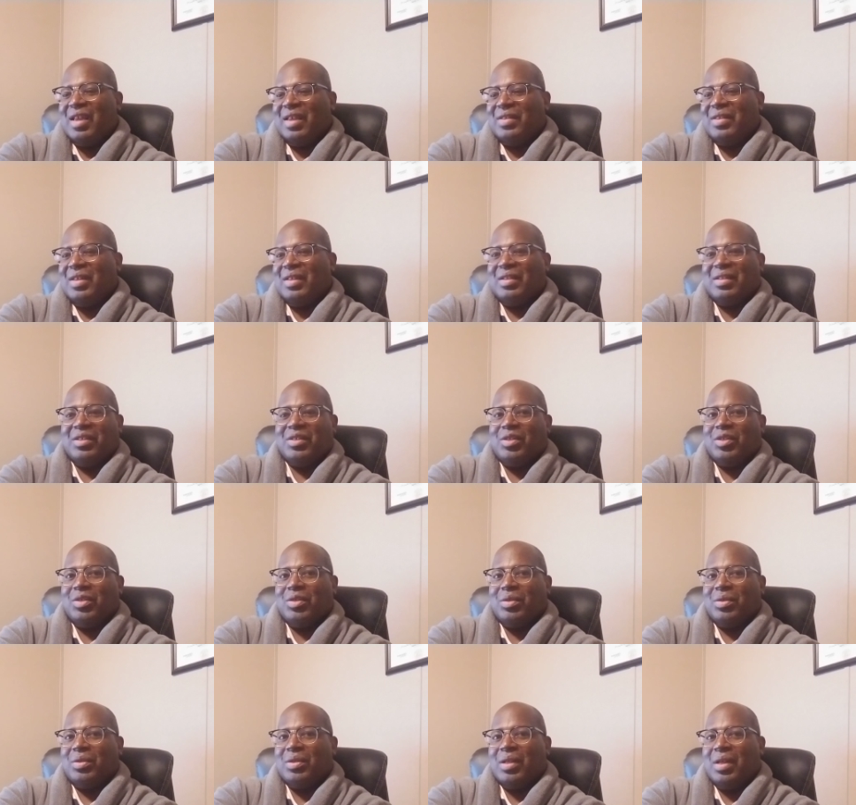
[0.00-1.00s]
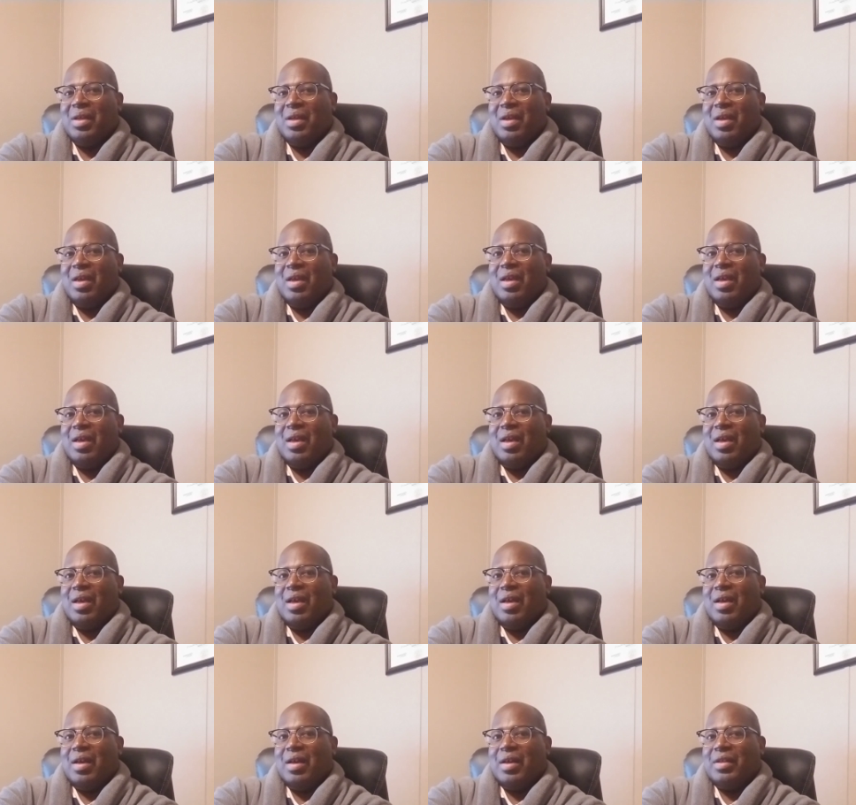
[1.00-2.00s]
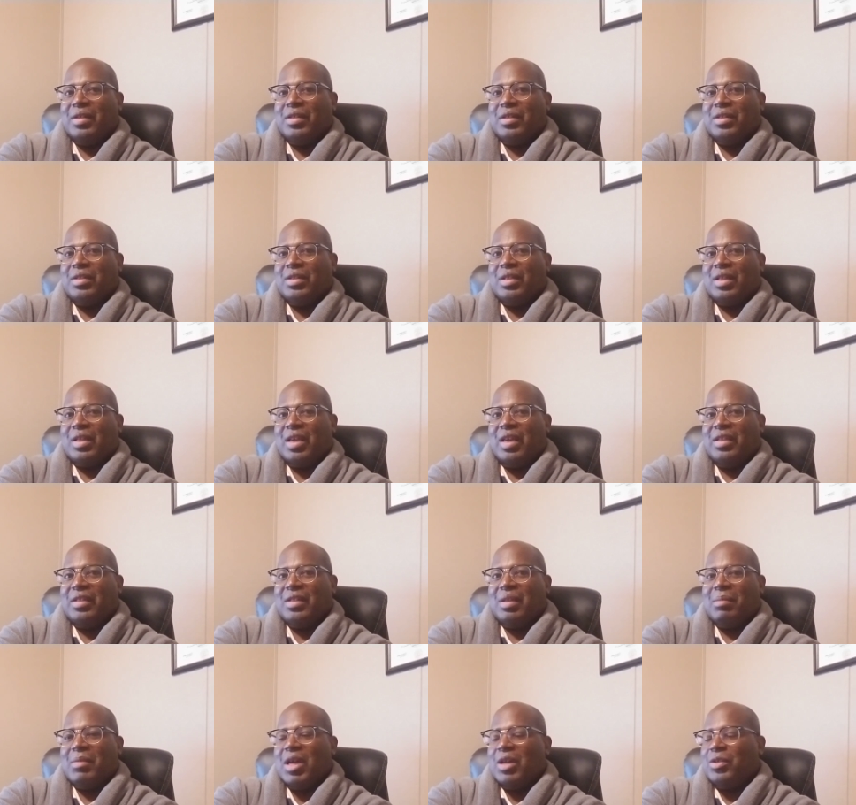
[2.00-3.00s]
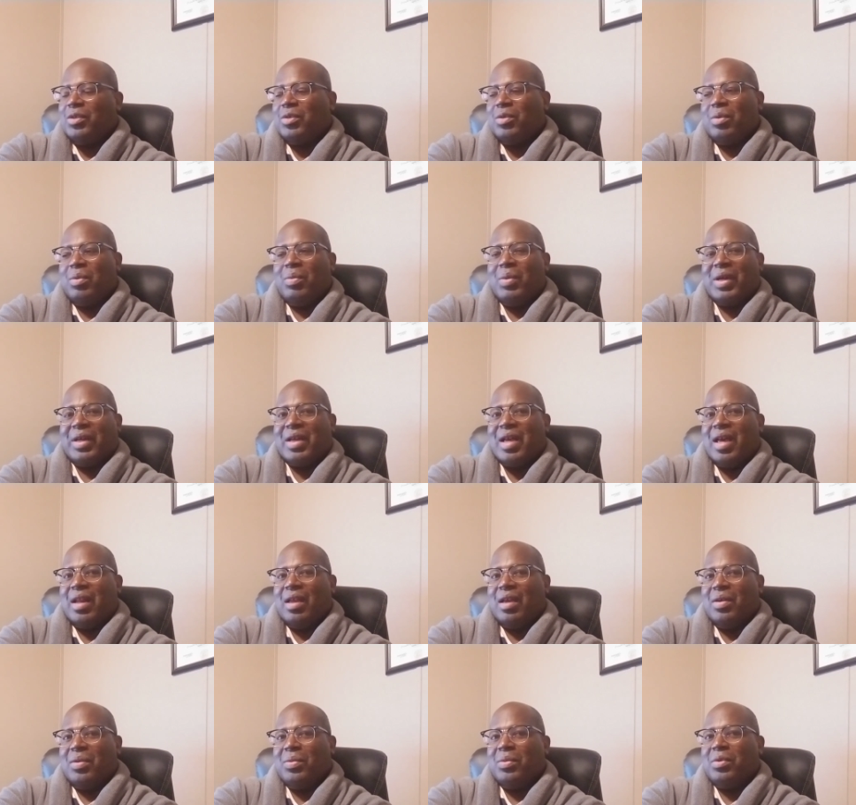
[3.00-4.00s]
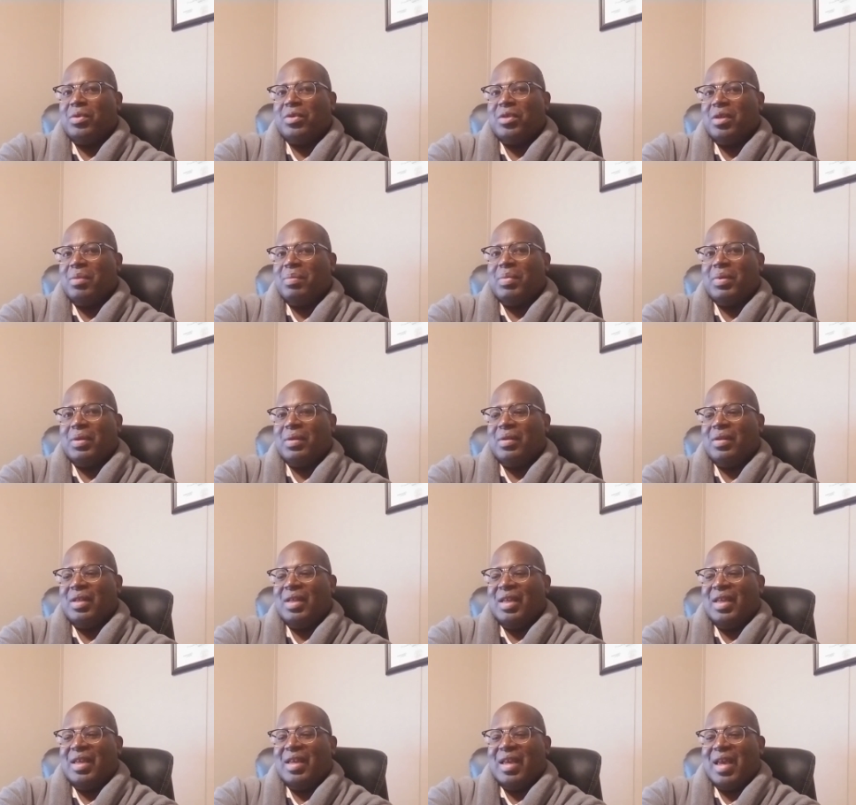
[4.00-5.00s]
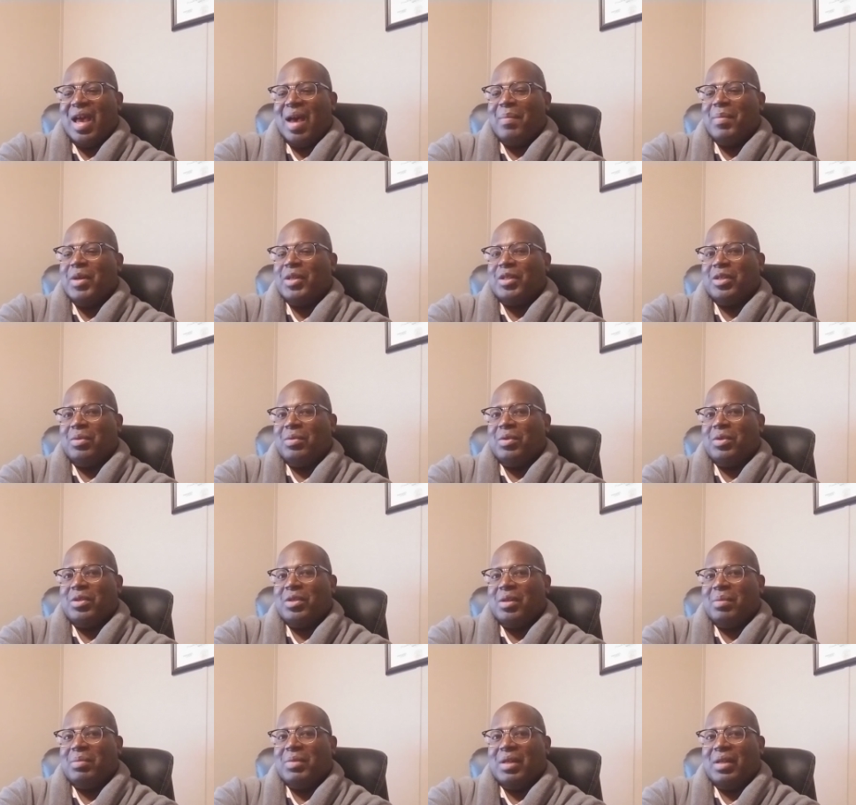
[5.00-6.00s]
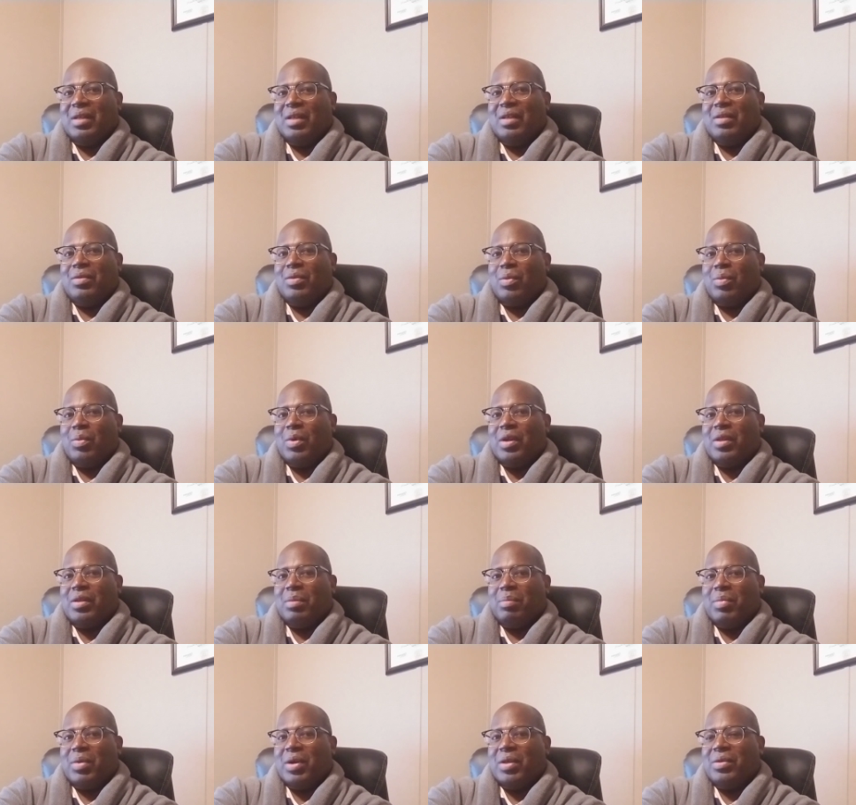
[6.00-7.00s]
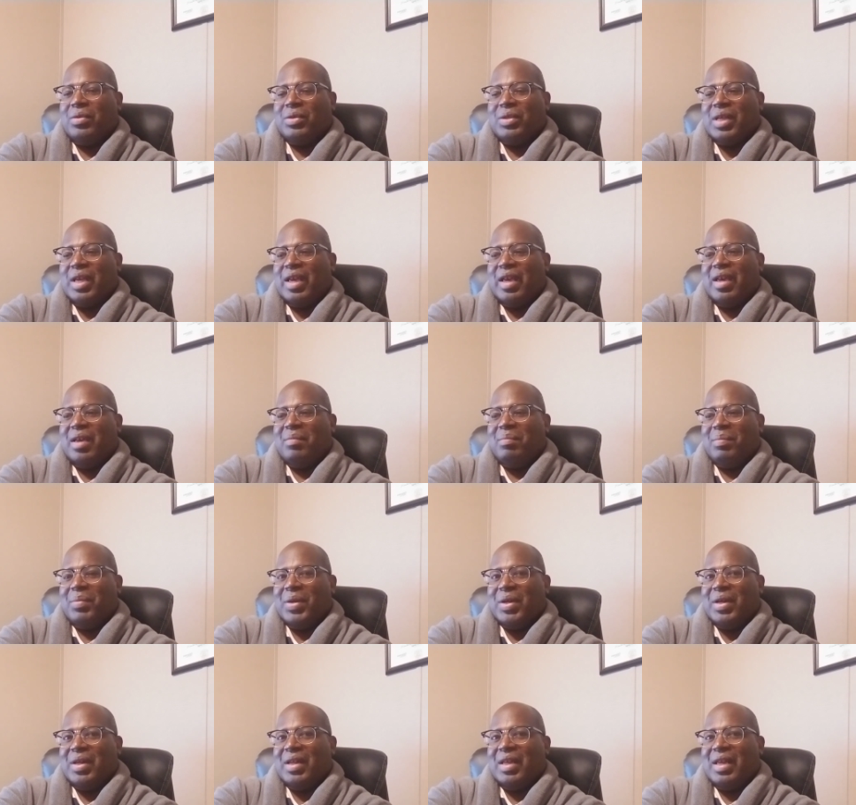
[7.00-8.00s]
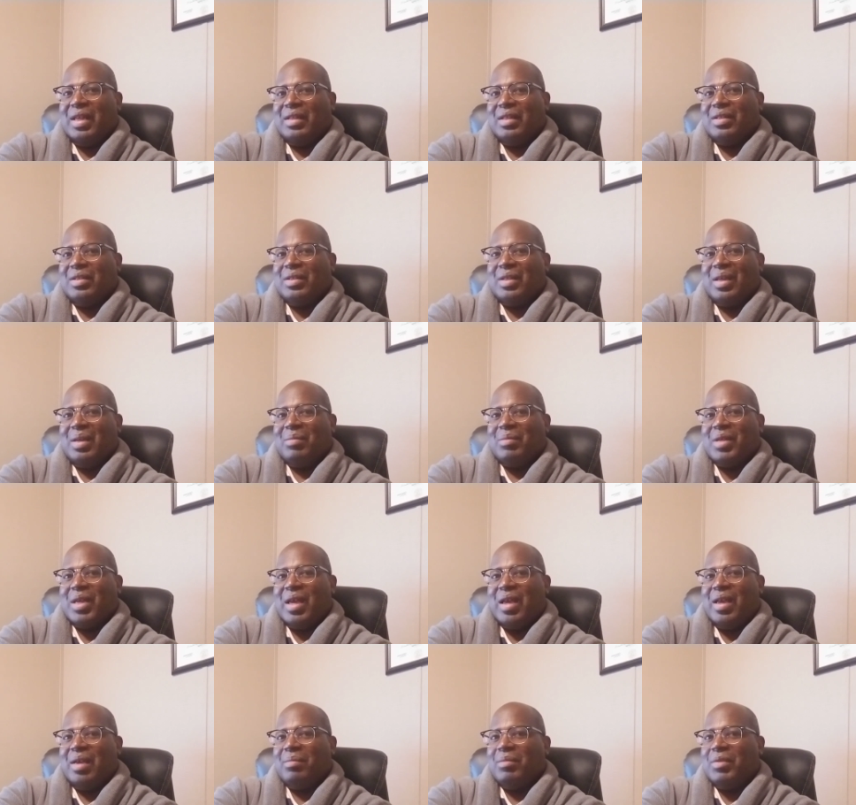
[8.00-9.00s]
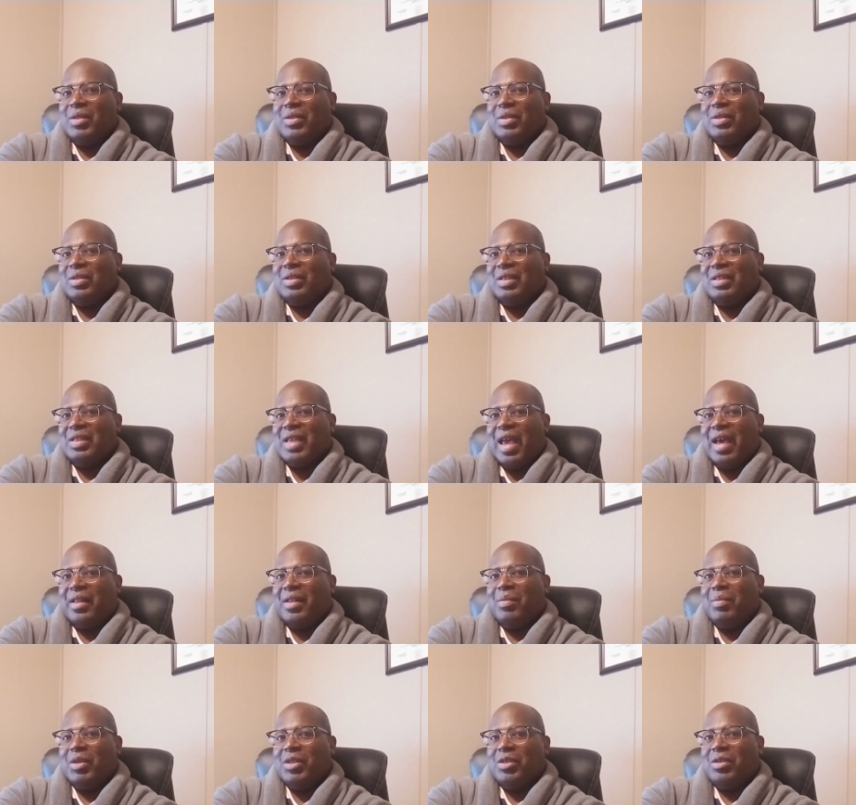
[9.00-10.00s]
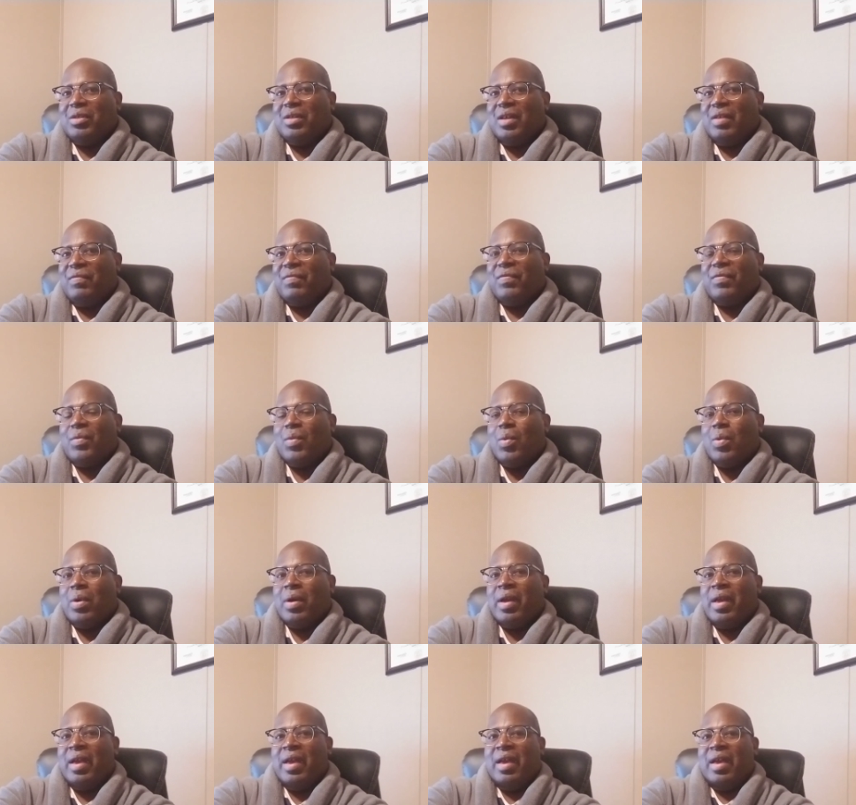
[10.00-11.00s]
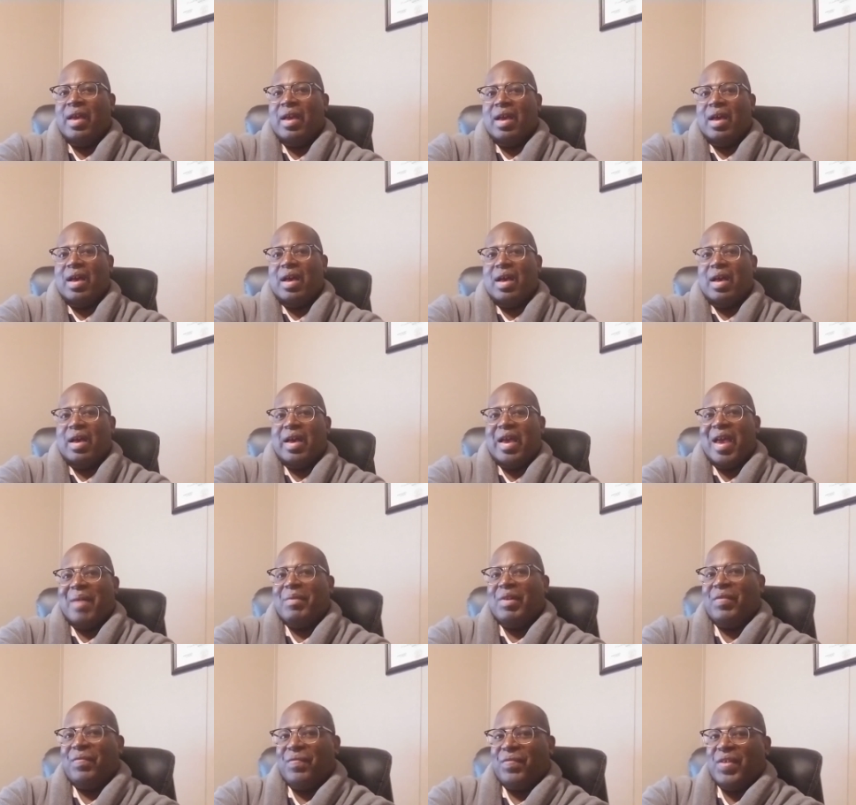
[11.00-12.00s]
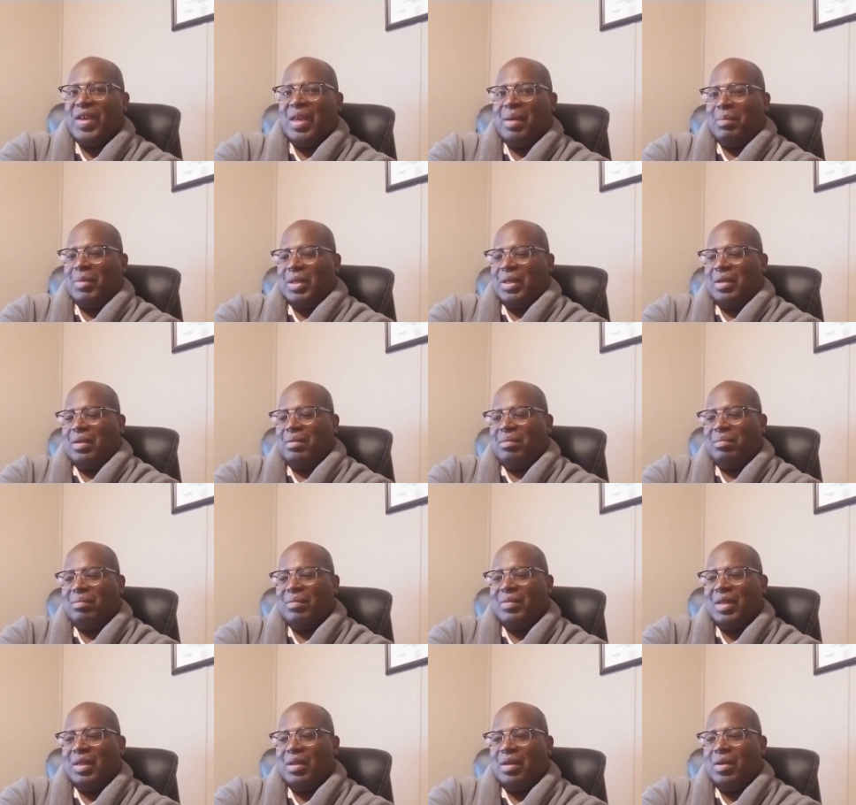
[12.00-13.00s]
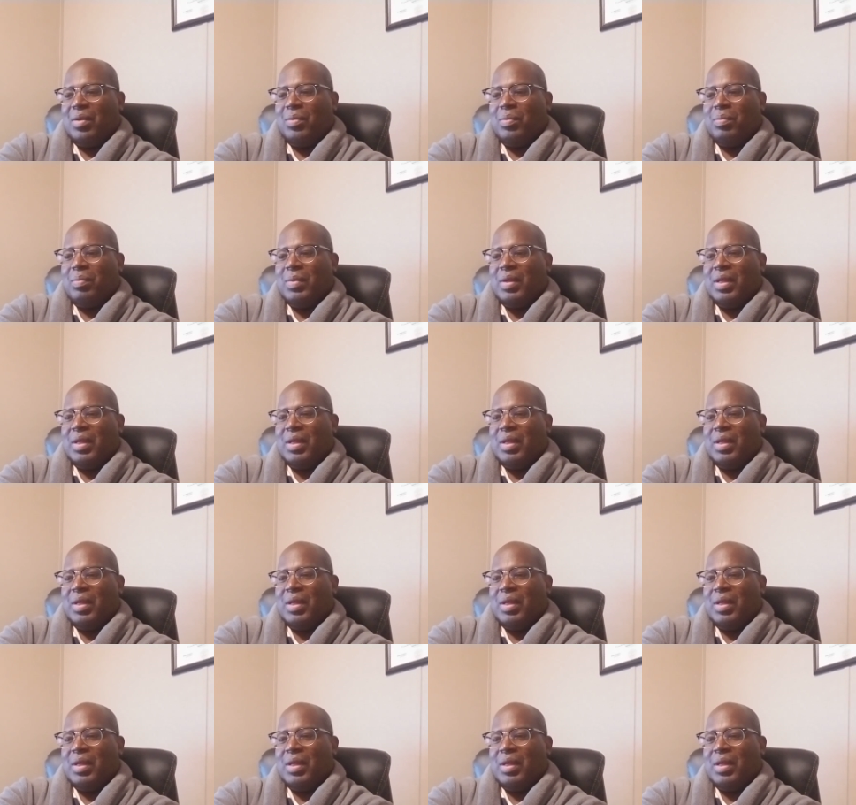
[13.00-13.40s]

I think this is uh, just the case. I'm not sure what kind of ownership, it, how much ownership that either one of the brothers had, but at the same time, this is exactly what you get for uh, having family, you know,